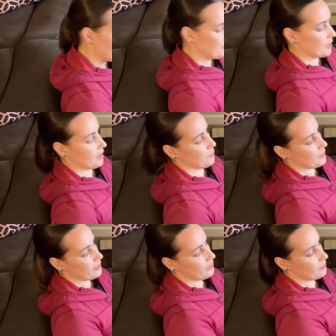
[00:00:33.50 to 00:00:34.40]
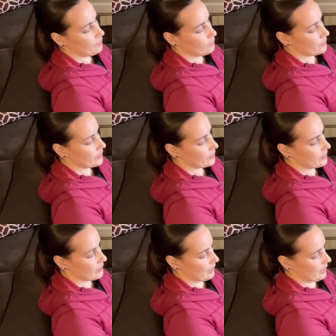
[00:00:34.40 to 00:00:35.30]
But I wanna go over
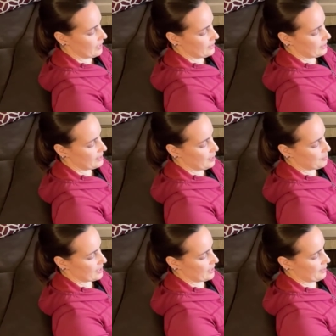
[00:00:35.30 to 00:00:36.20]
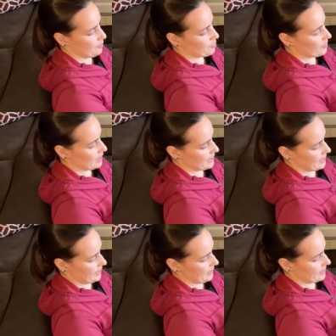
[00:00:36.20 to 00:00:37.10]
kind of the steps in the
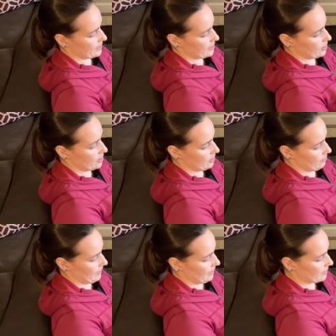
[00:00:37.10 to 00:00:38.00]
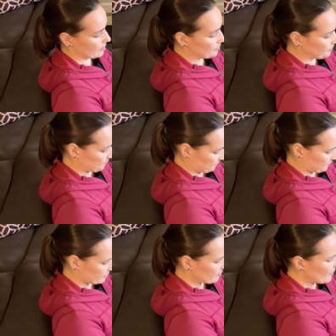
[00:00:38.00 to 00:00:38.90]
process to do it
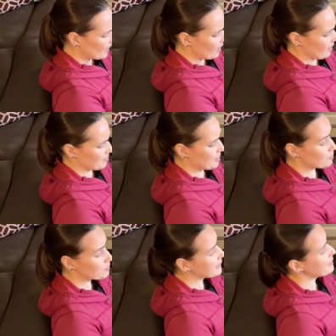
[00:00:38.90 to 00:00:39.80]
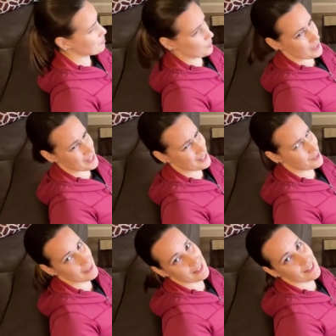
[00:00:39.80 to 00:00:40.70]
um, it's really important to
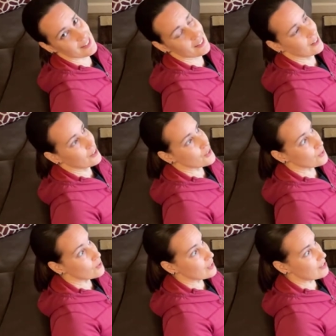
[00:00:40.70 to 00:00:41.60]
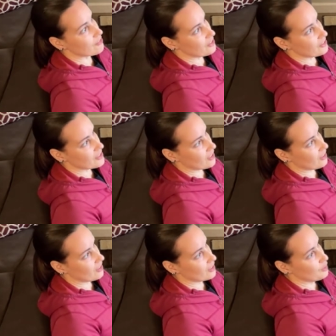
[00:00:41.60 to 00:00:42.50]
do it and it's so great for your
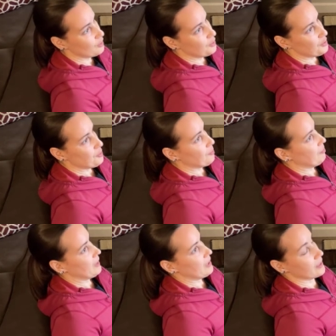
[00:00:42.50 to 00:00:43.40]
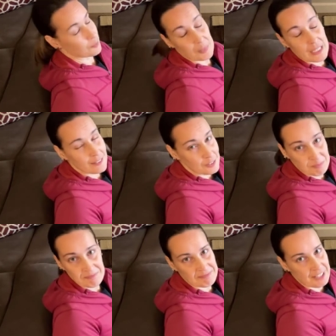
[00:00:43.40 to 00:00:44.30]
dog. But you know me,
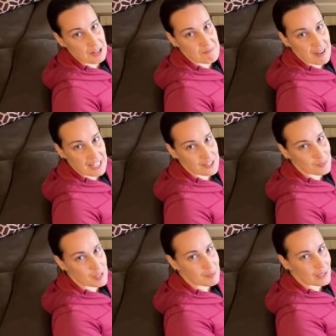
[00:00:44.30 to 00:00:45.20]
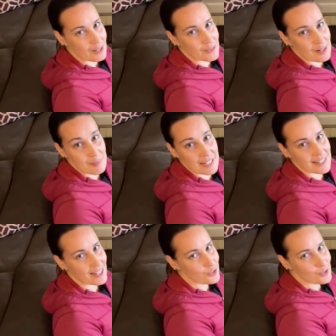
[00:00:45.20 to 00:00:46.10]
like many other people out there, my
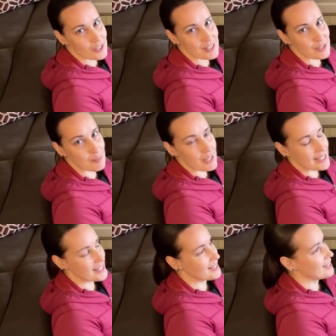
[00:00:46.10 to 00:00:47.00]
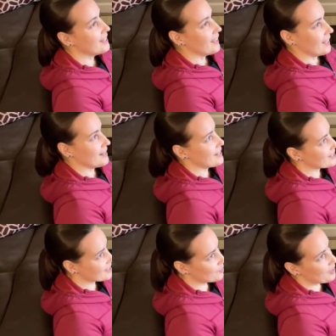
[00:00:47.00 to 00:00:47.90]
schedule just gets busy and things get